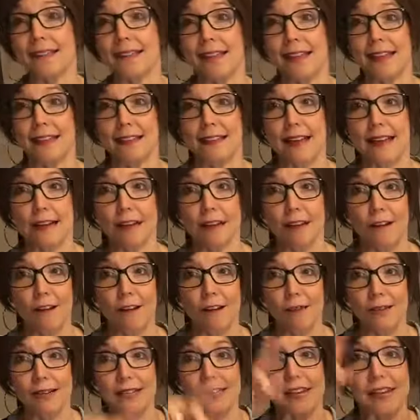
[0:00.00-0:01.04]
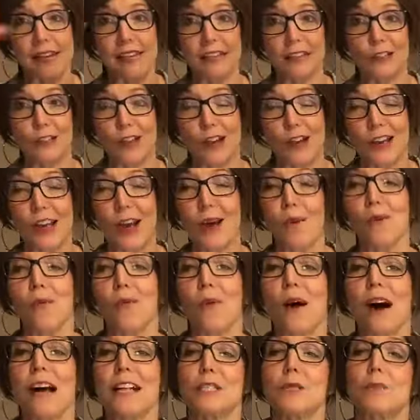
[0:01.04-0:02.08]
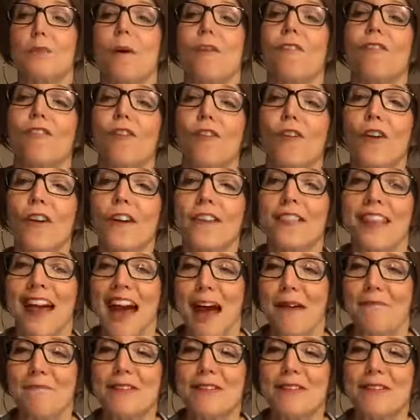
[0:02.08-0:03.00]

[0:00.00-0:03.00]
then like, oh, we need to look at what's before that.